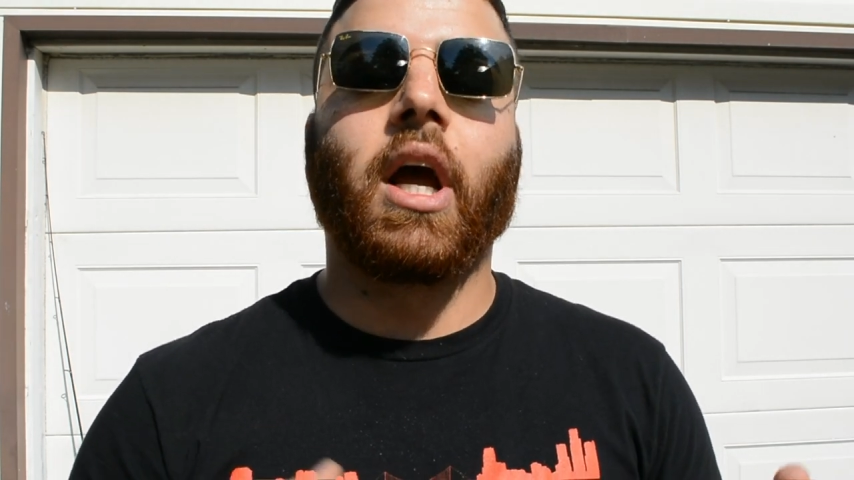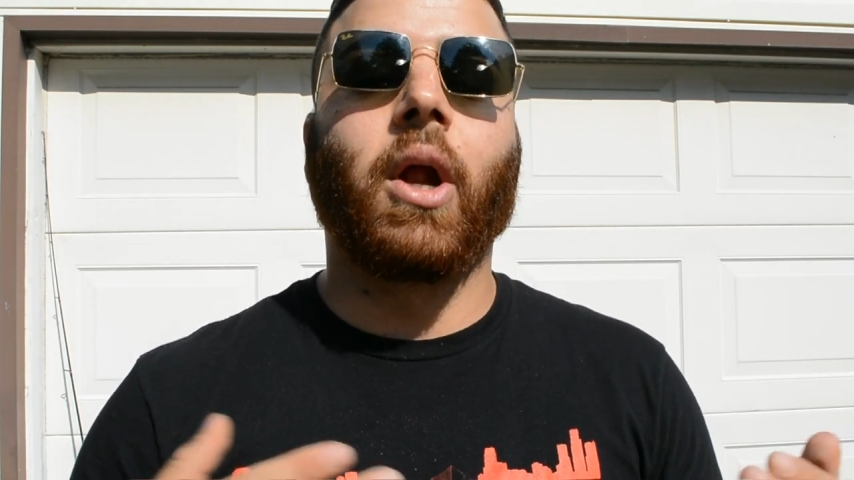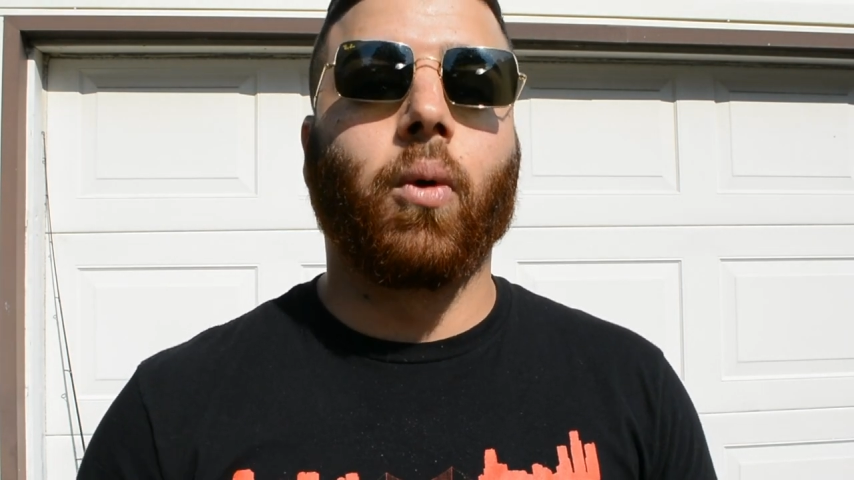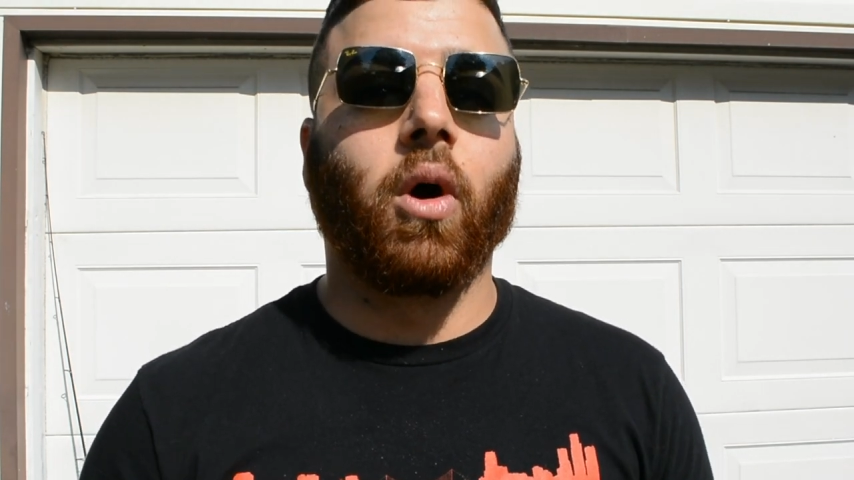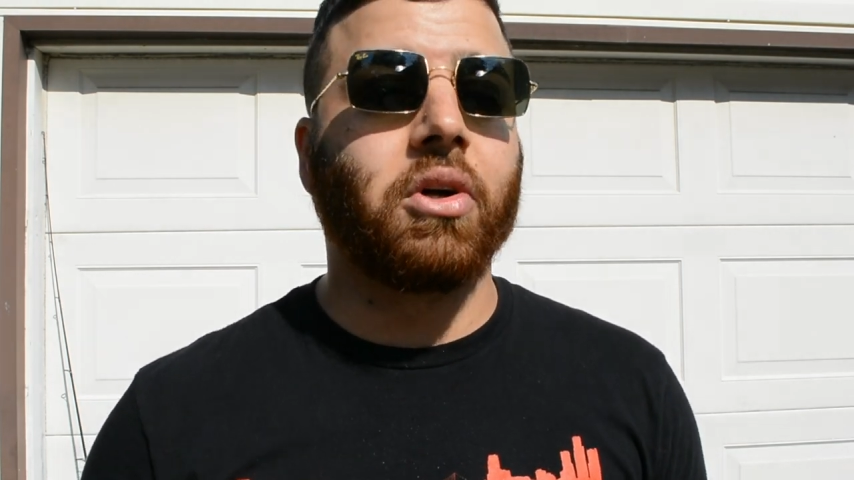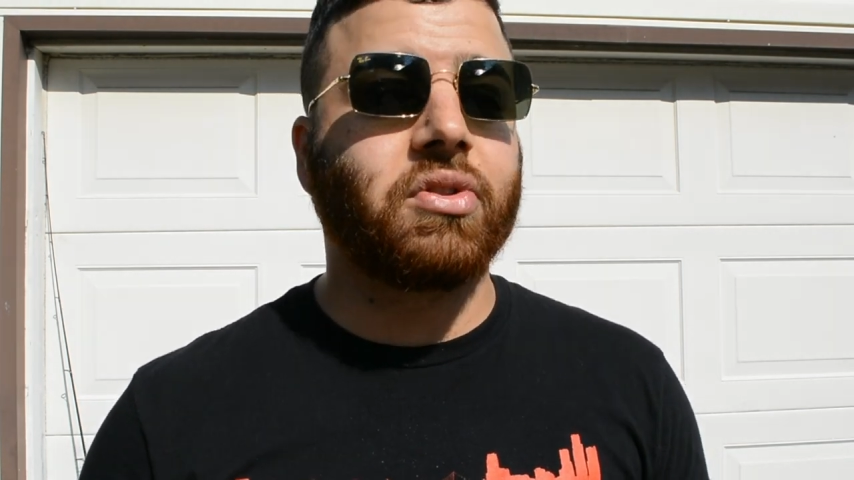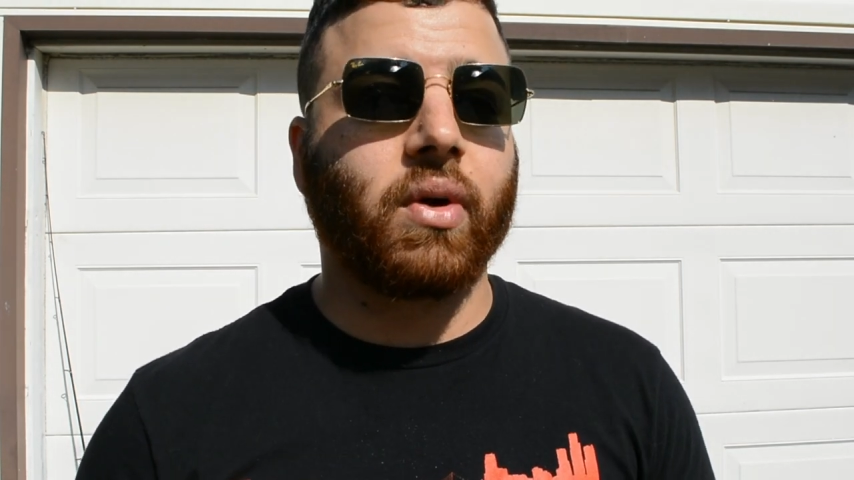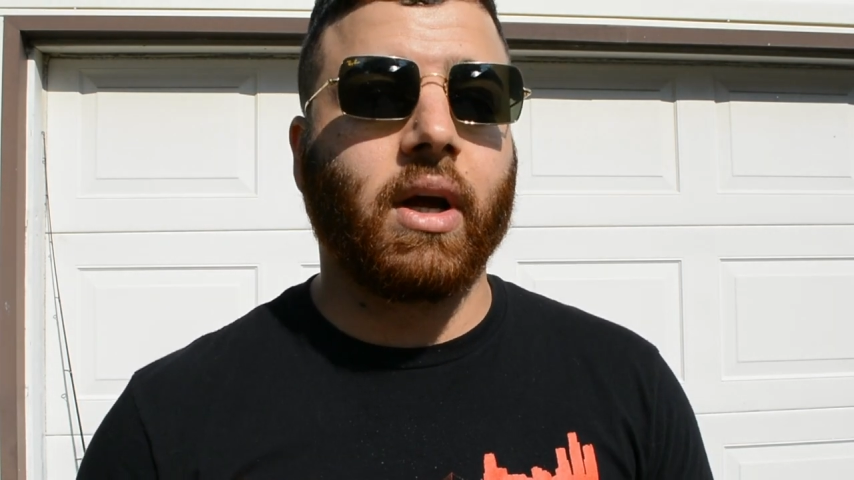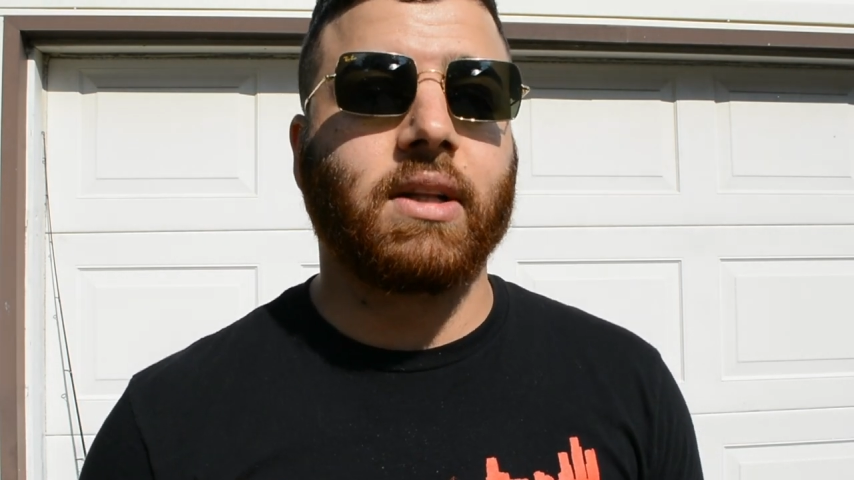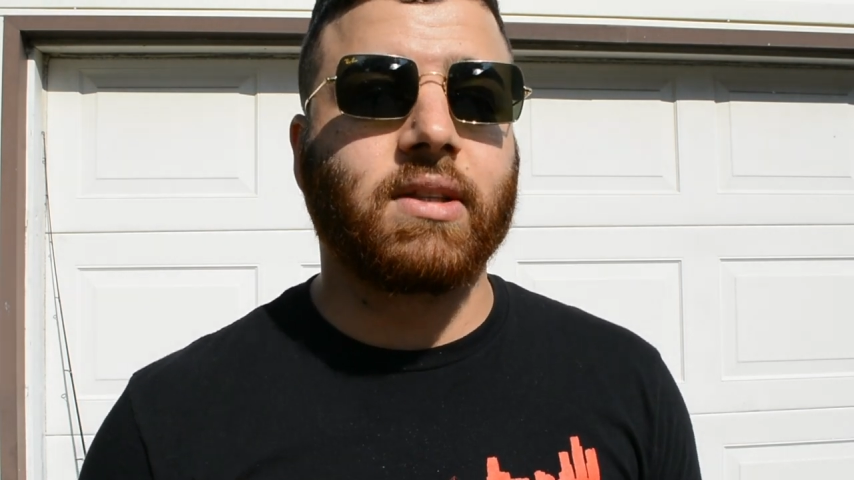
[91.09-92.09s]
and we're
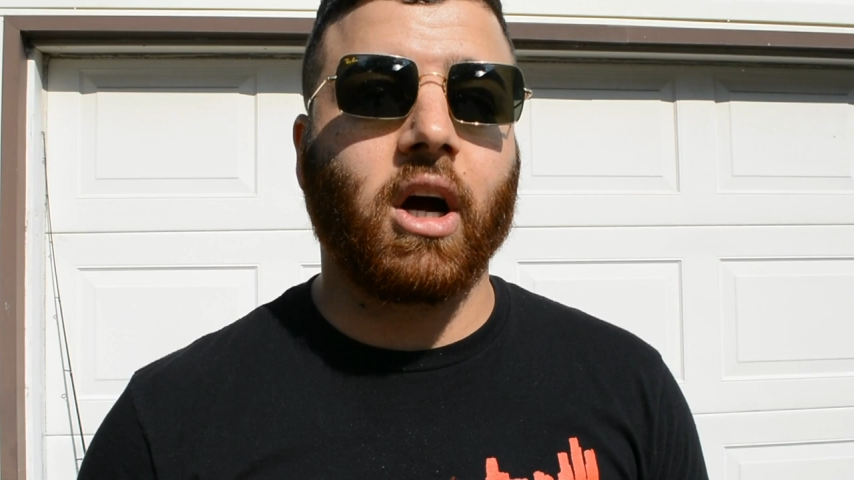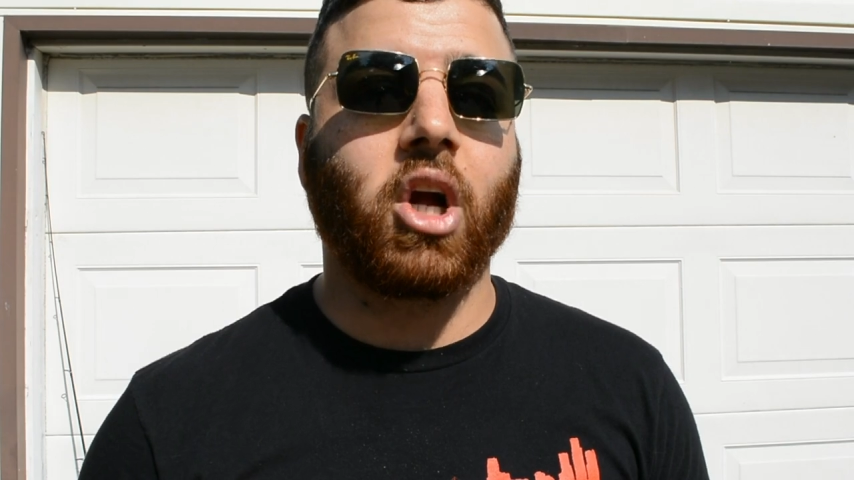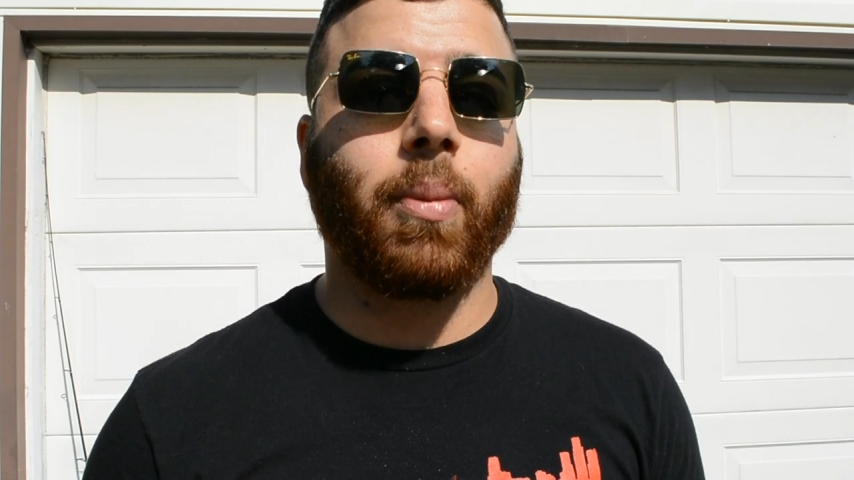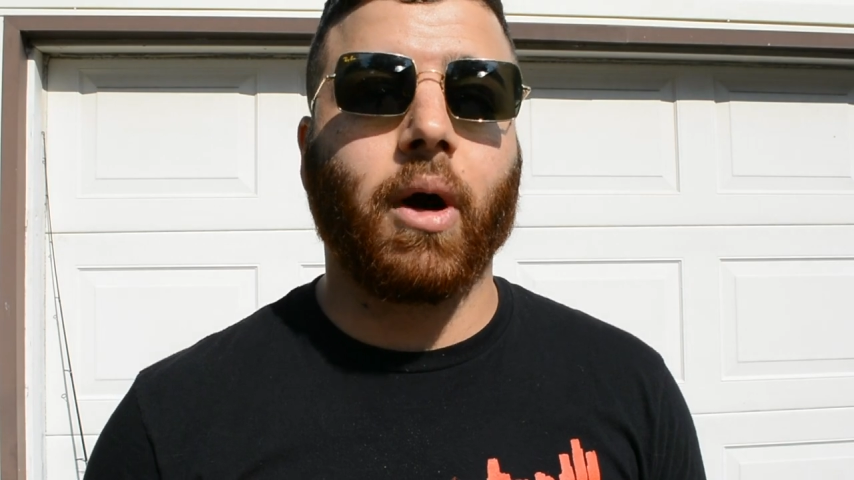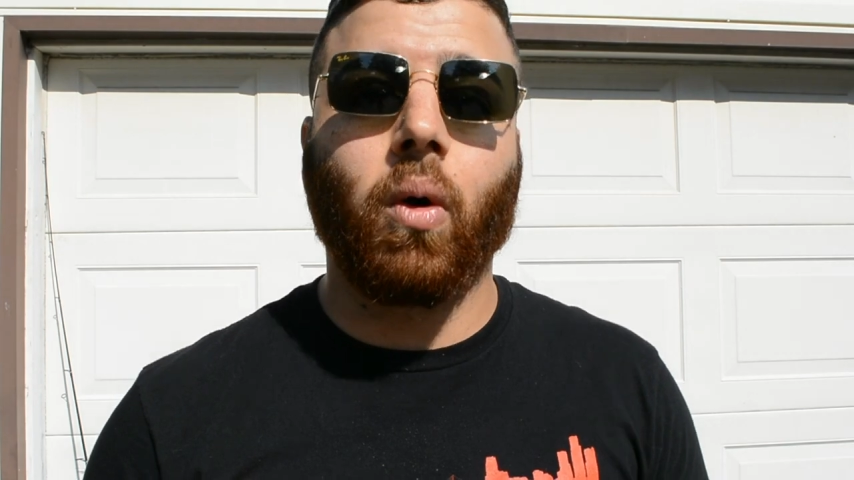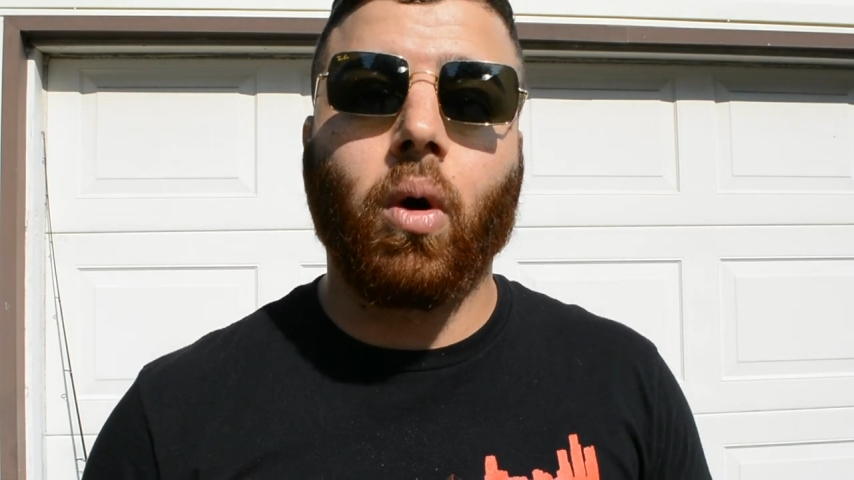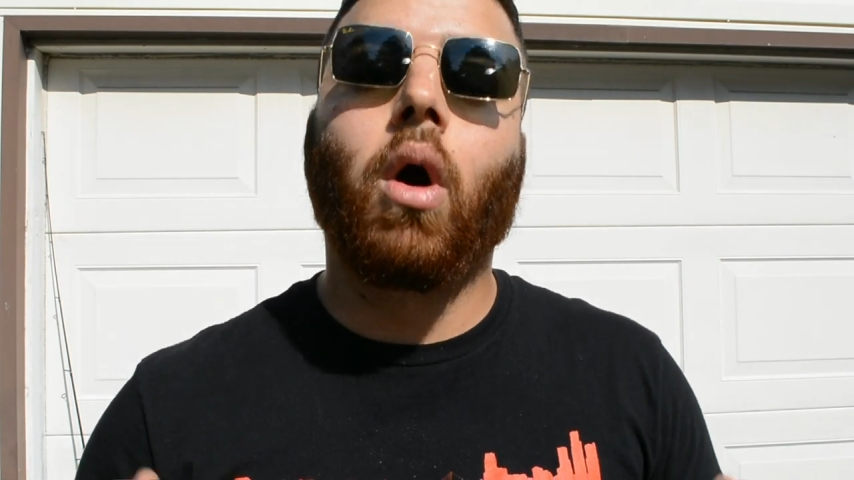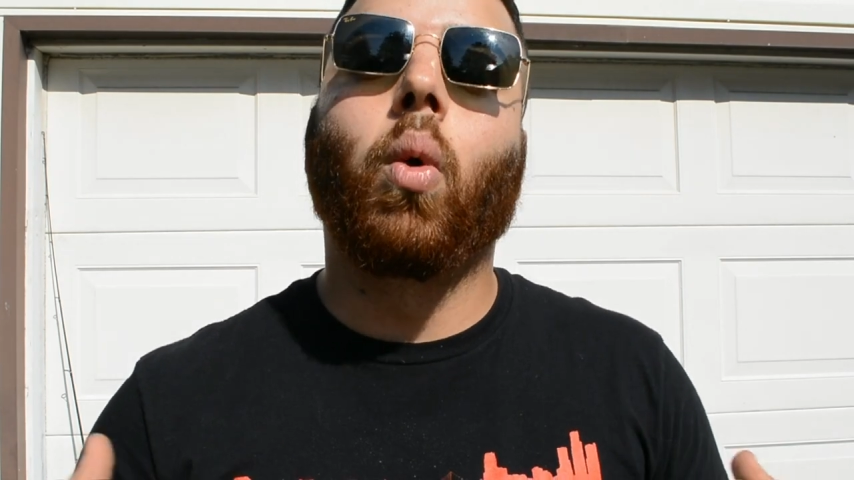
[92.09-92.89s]
also gonna talk about